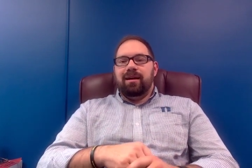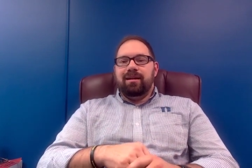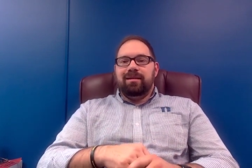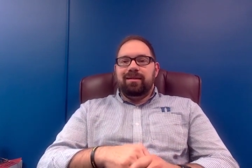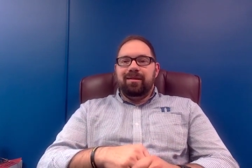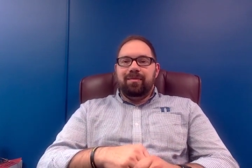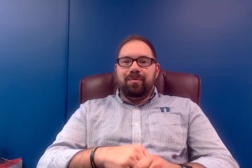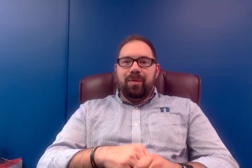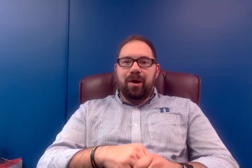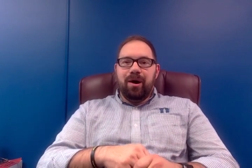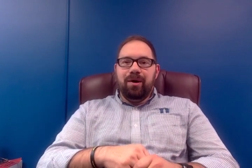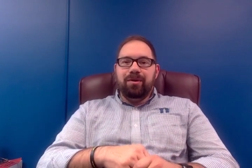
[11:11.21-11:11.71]

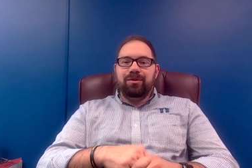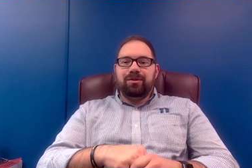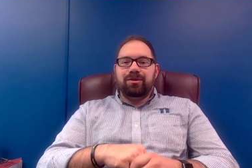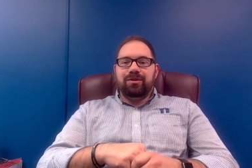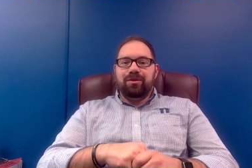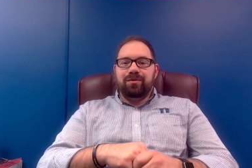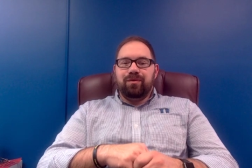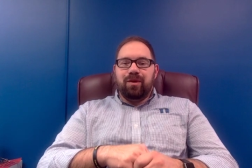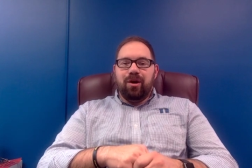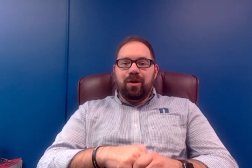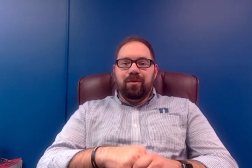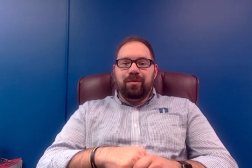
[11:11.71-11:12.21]
depose
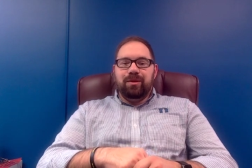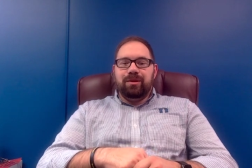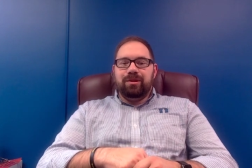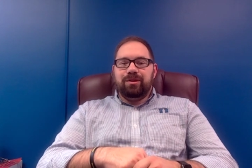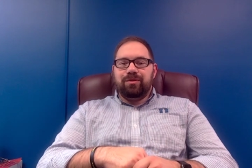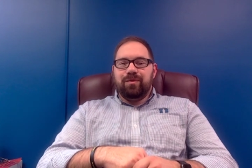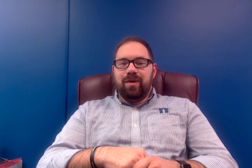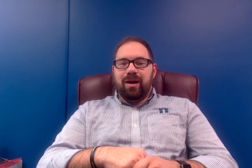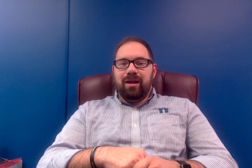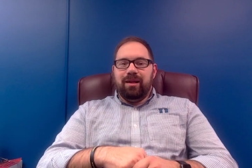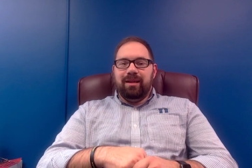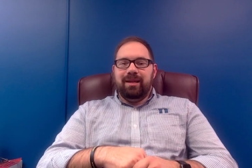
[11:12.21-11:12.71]
the
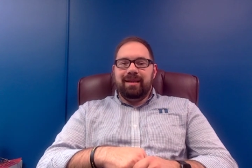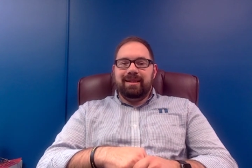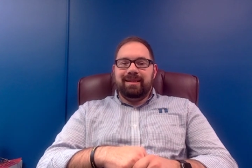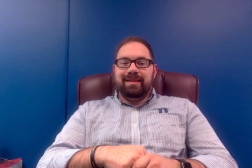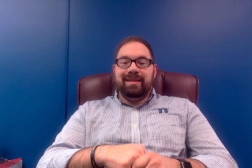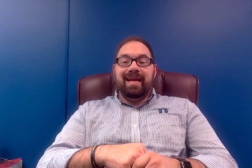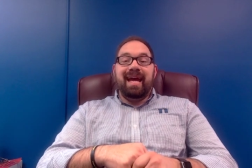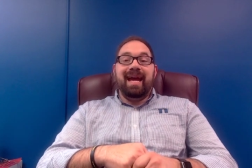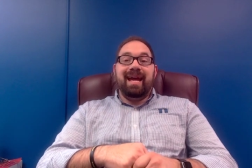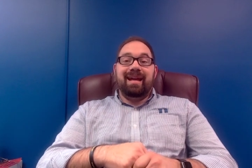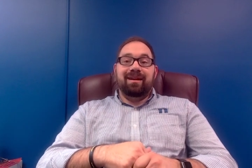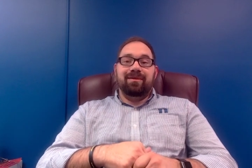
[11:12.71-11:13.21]
Romans while he's
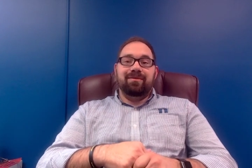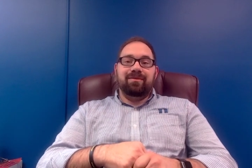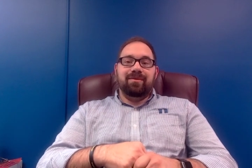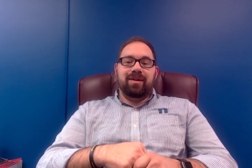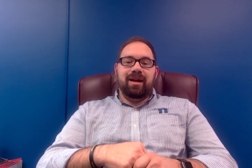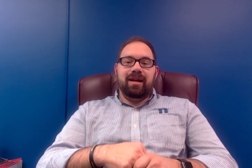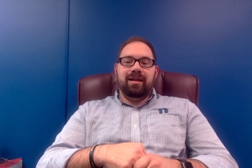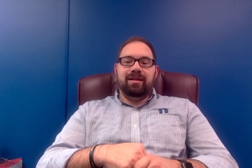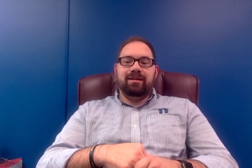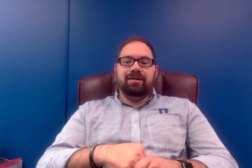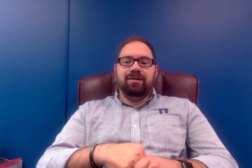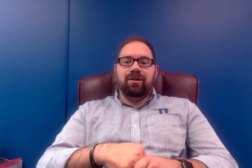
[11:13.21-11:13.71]
dead,
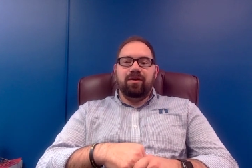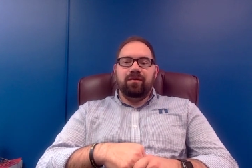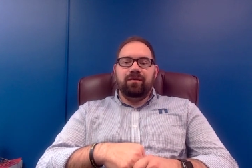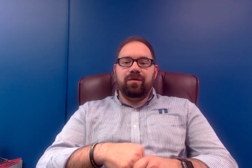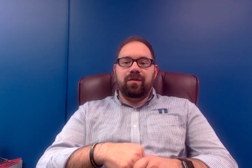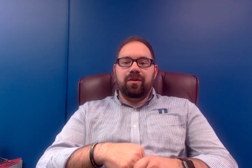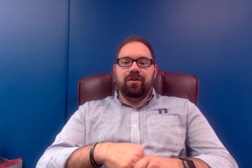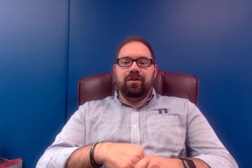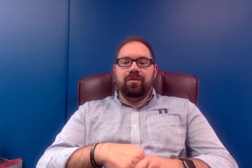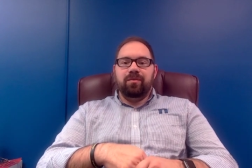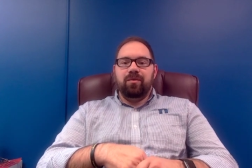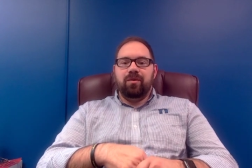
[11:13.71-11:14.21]
right? So
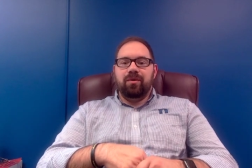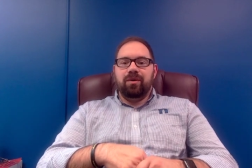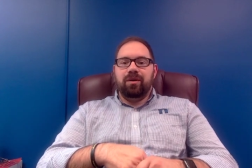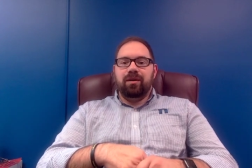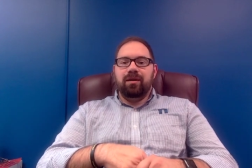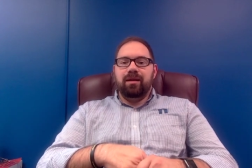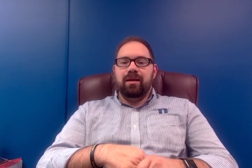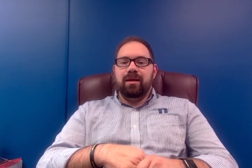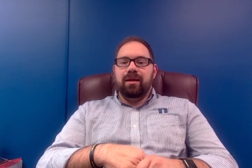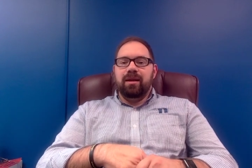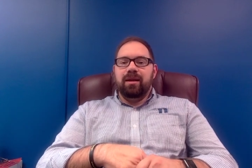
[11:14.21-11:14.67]
furthermore,